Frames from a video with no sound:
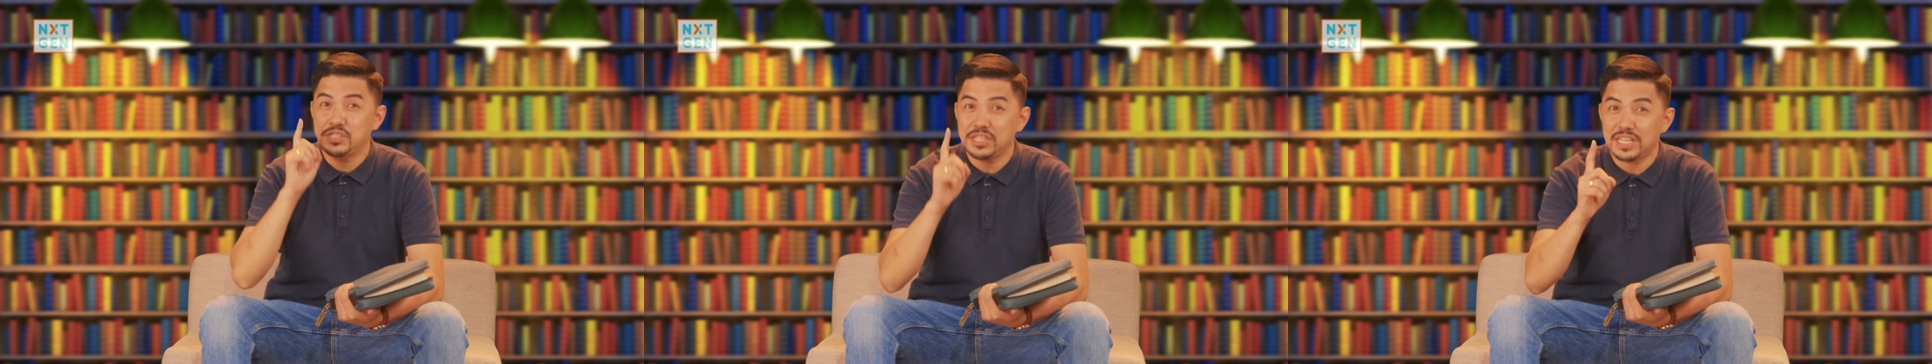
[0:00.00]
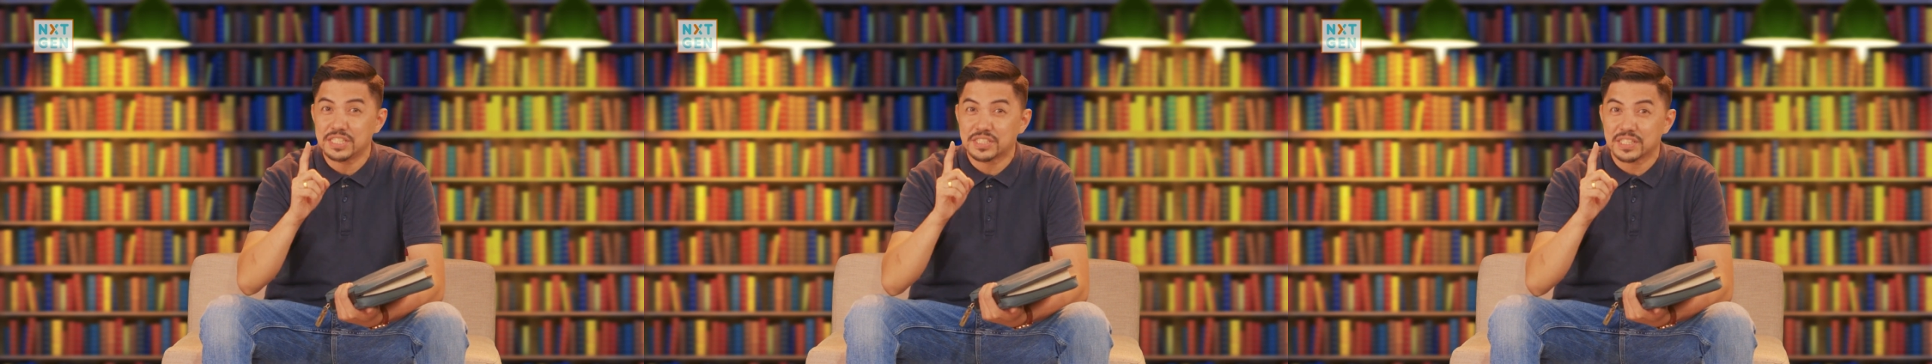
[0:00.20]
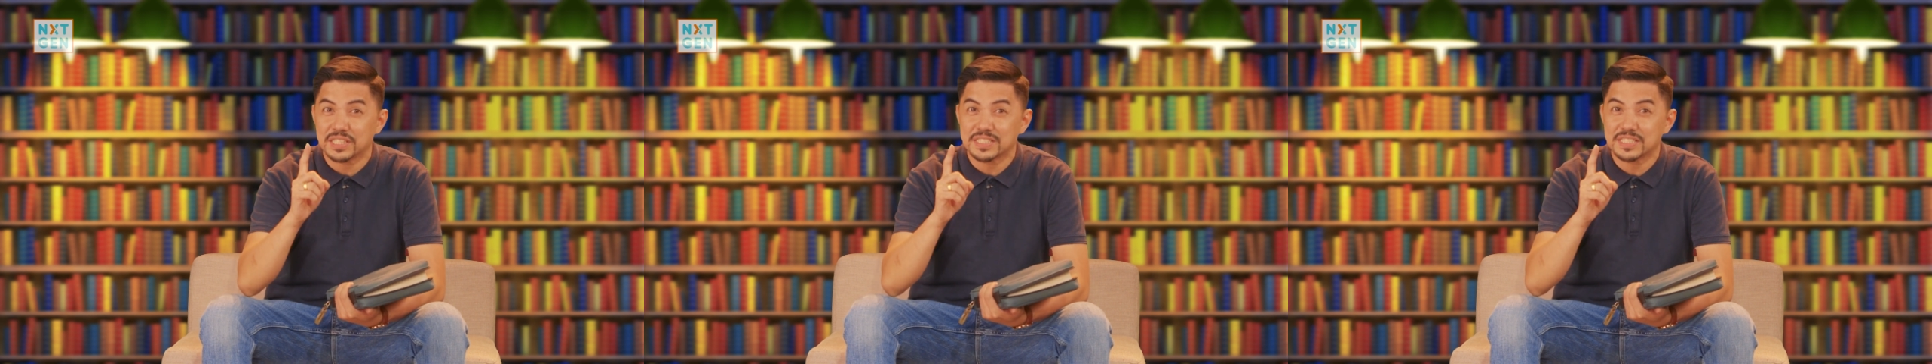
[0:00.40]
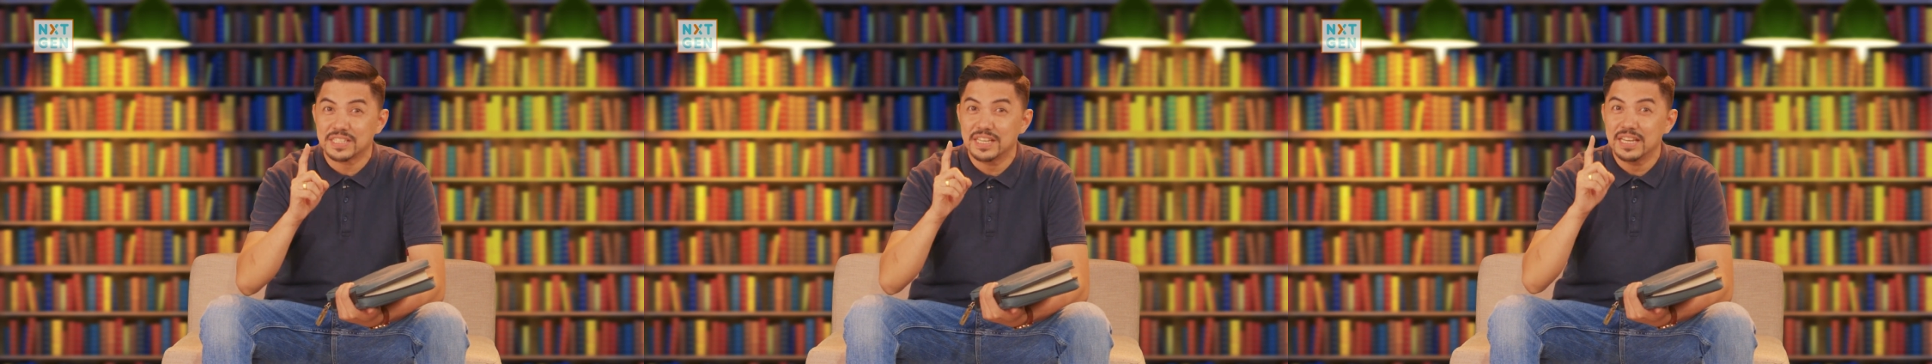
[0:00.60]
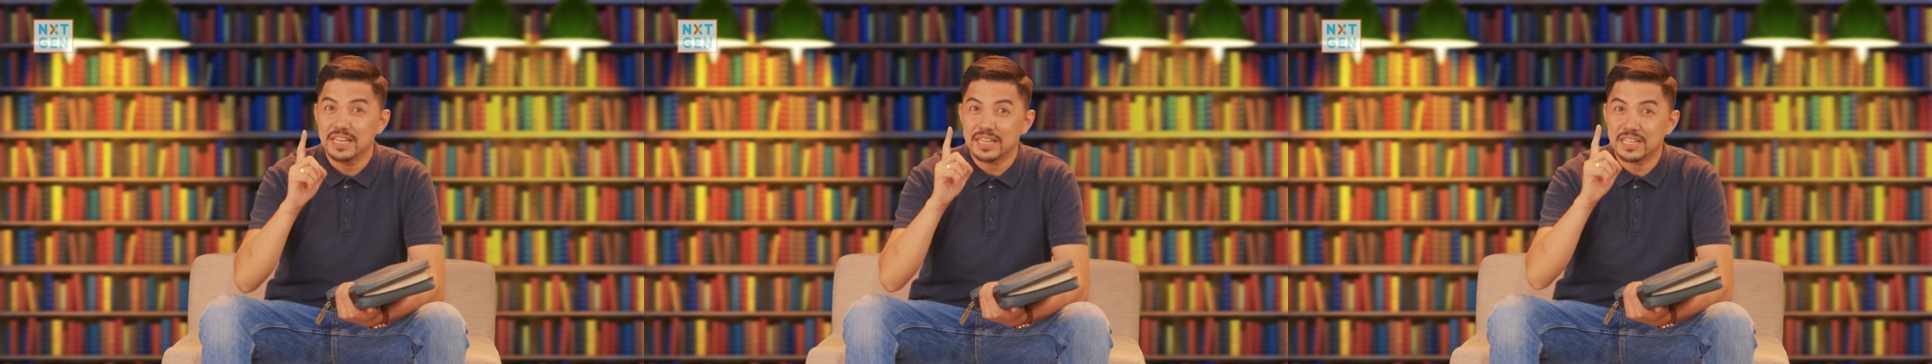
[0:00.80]
Jesus
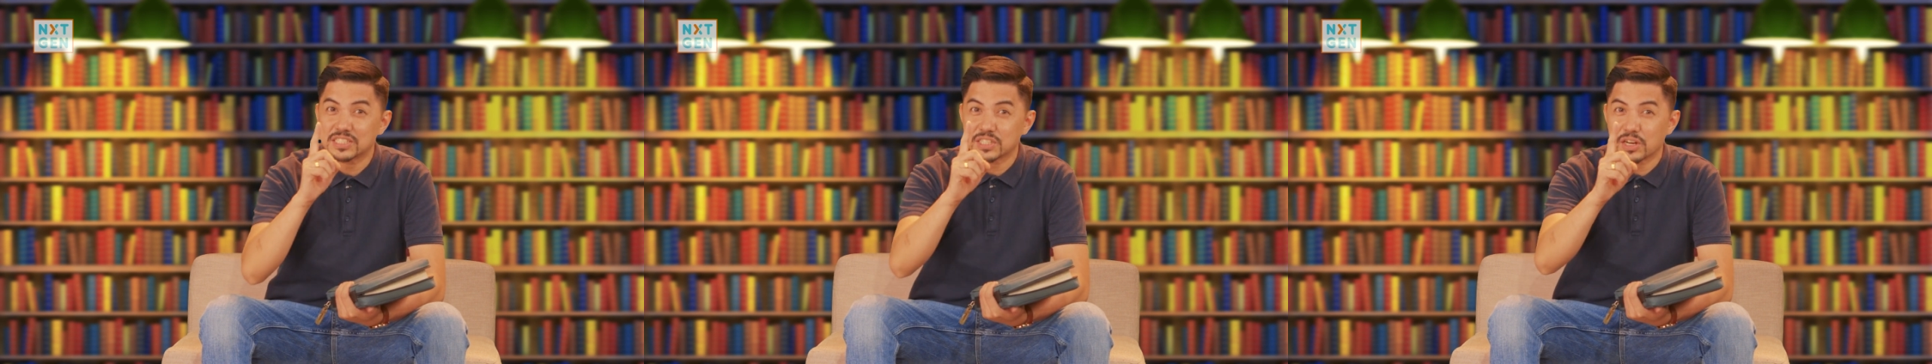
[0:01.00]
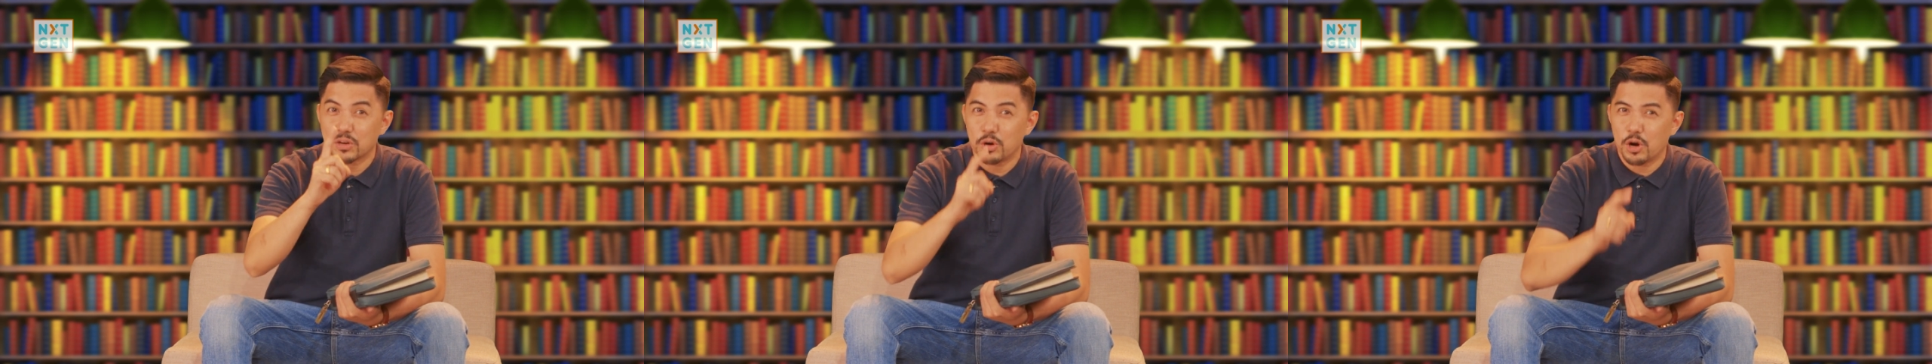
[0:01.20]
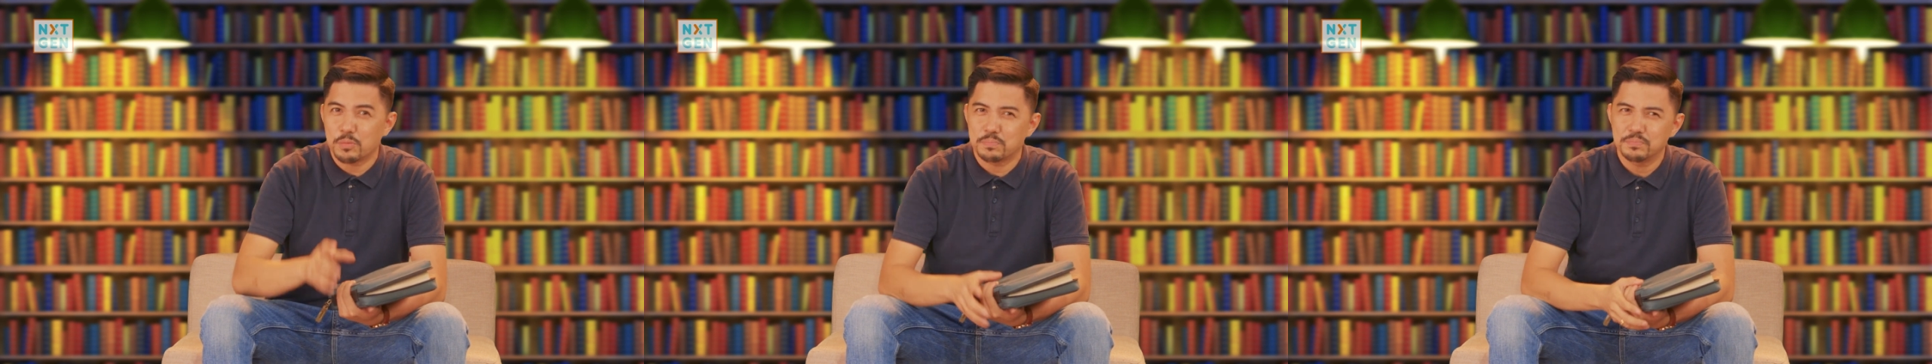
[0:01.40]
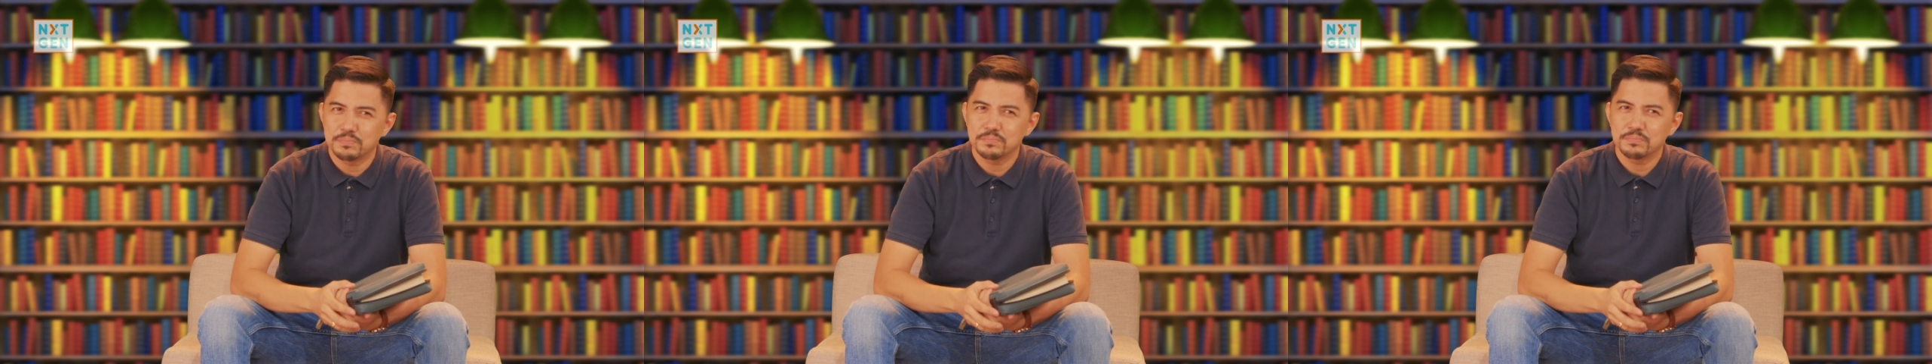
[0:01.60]
is our hope